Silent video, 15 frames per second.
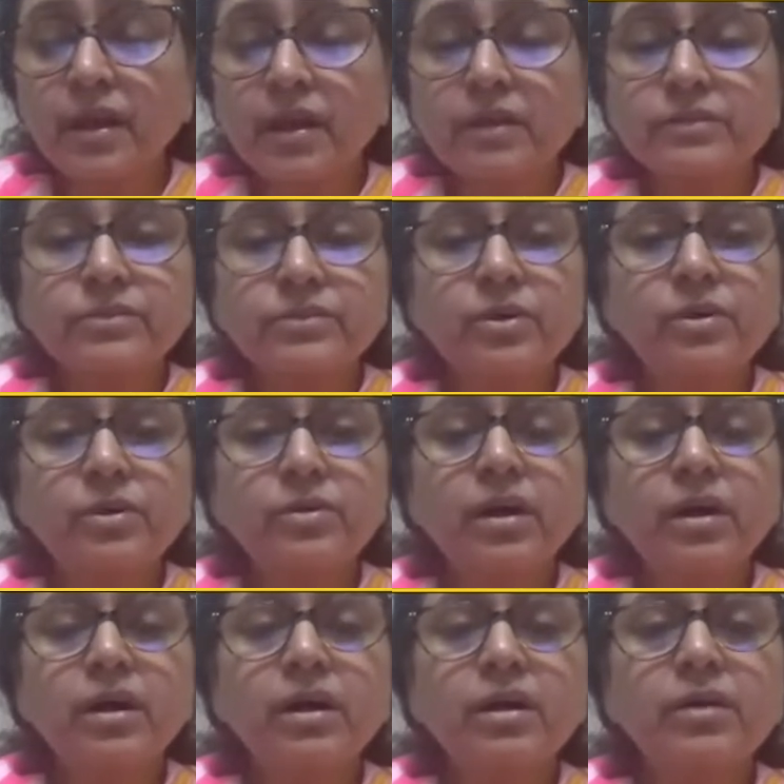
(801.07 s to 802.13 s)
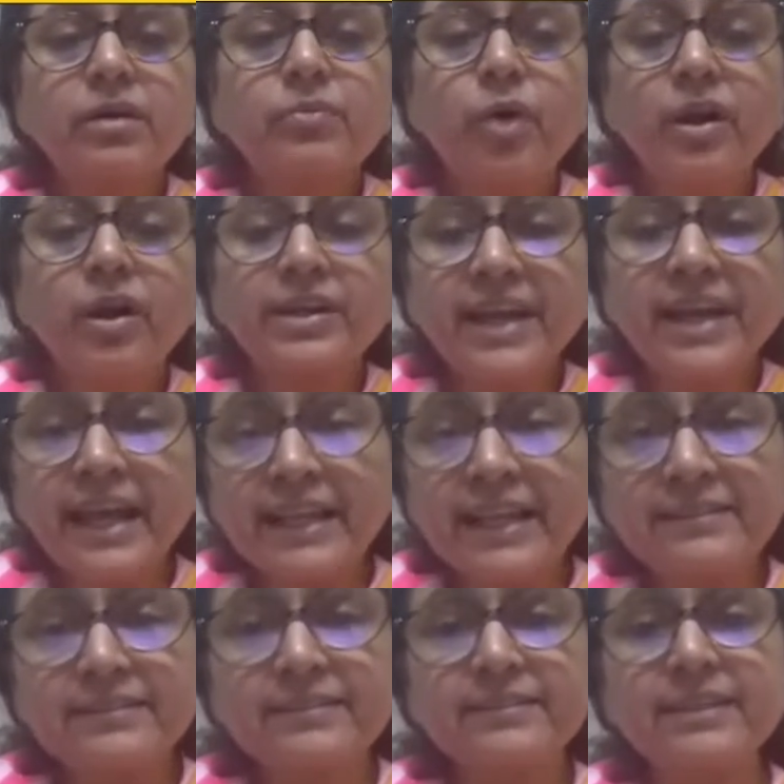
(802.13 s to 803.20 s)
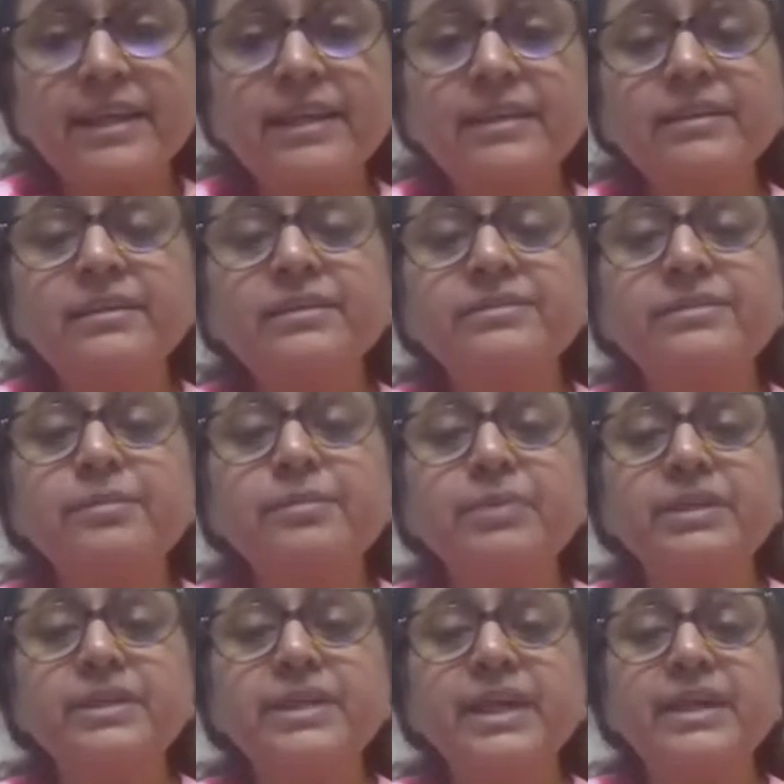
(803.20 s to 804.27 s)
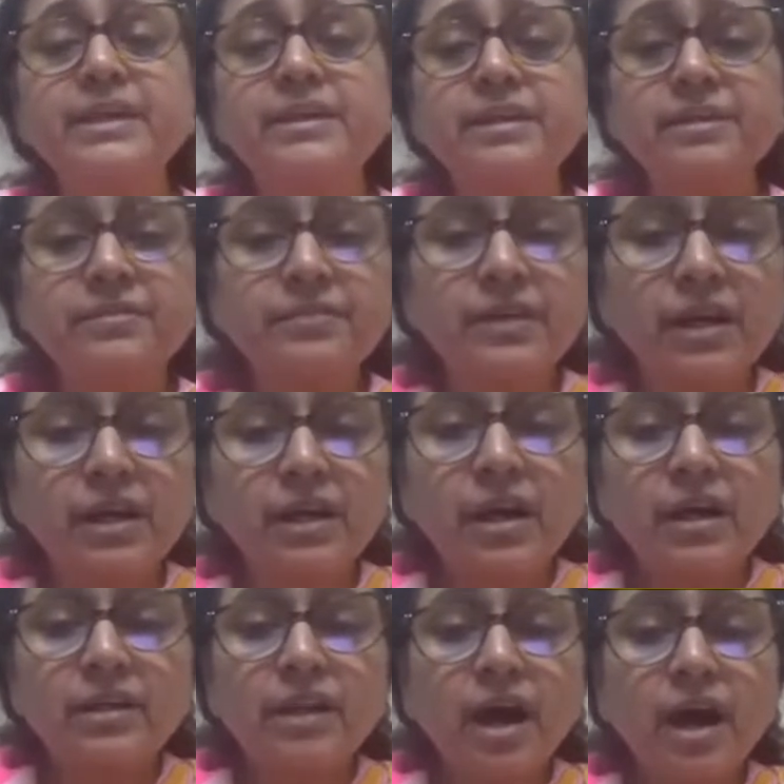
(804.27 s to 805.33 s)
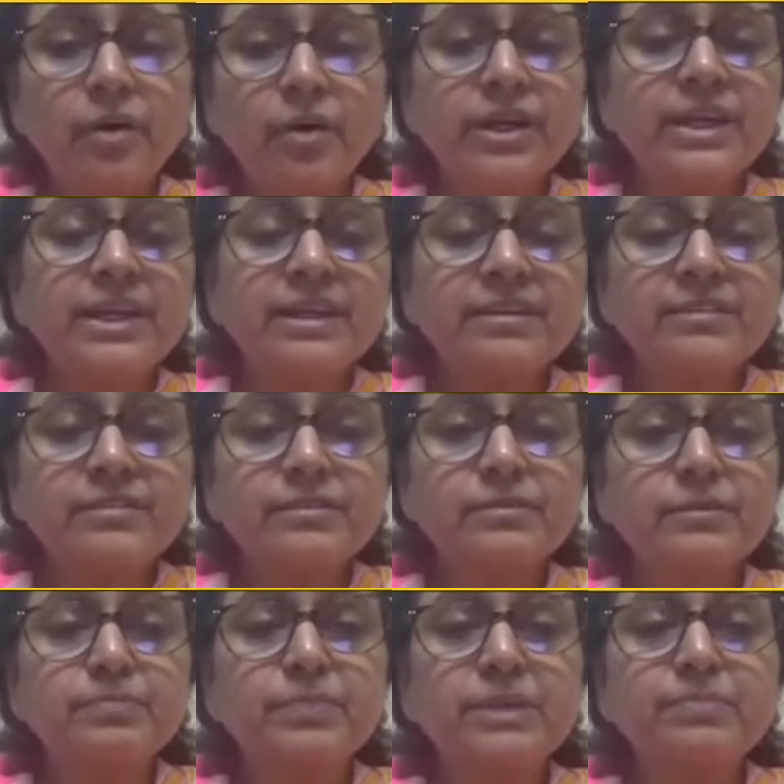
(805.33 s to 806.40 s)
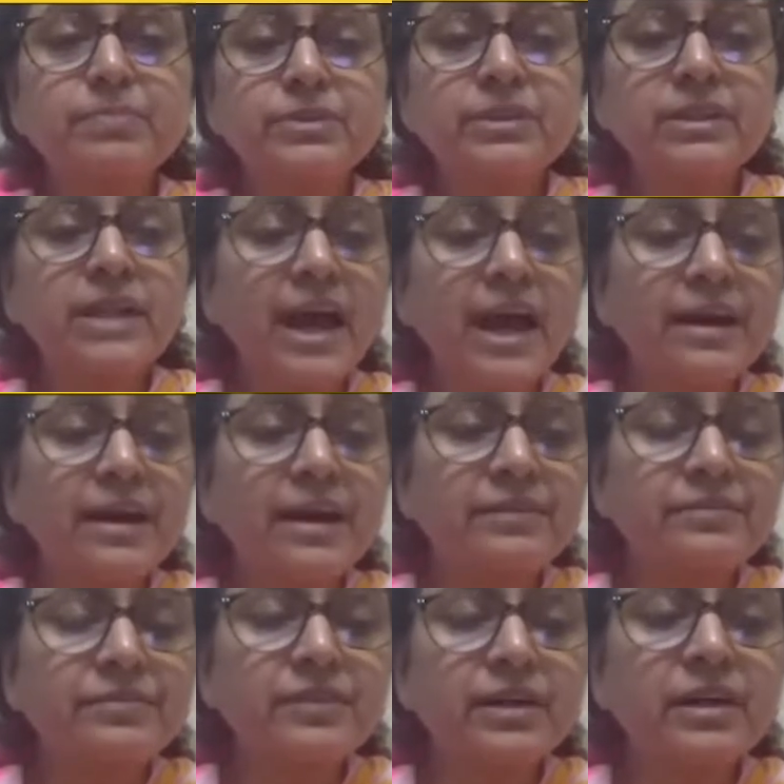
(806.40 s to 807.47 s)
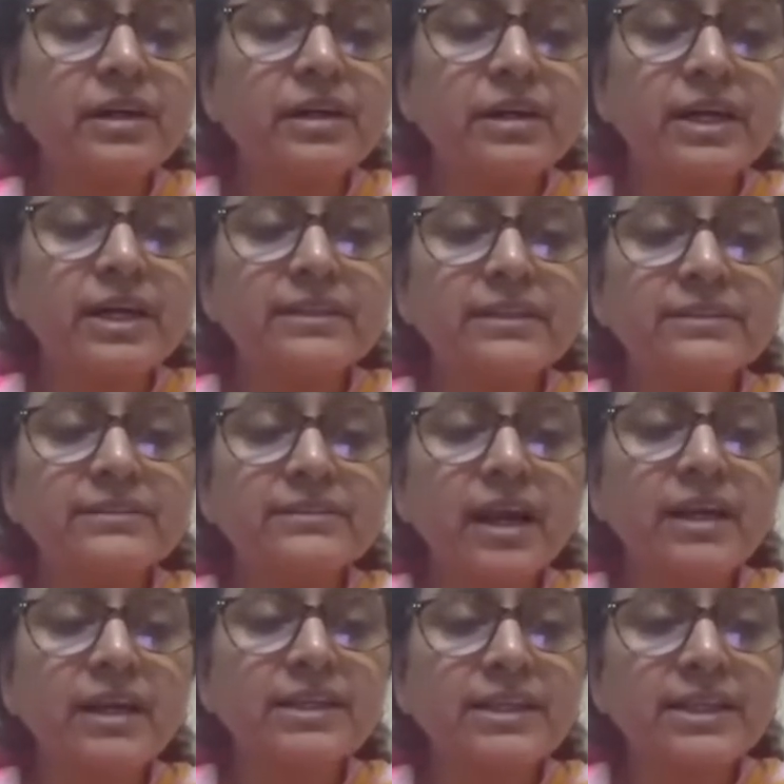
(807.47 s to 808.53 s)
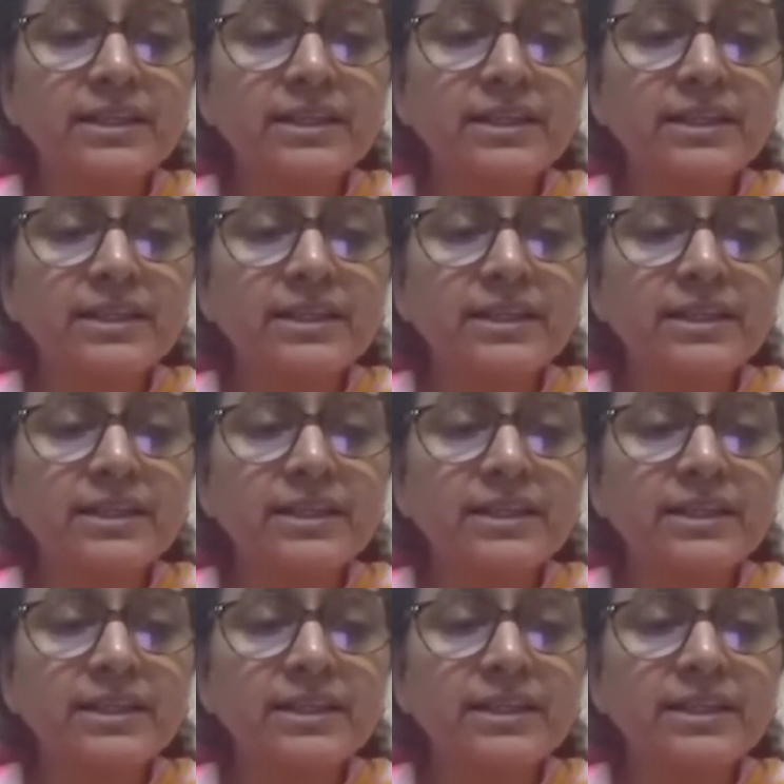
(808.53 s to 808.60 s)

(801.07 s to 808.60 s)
So, what else in triple negative? Nowadays, people have started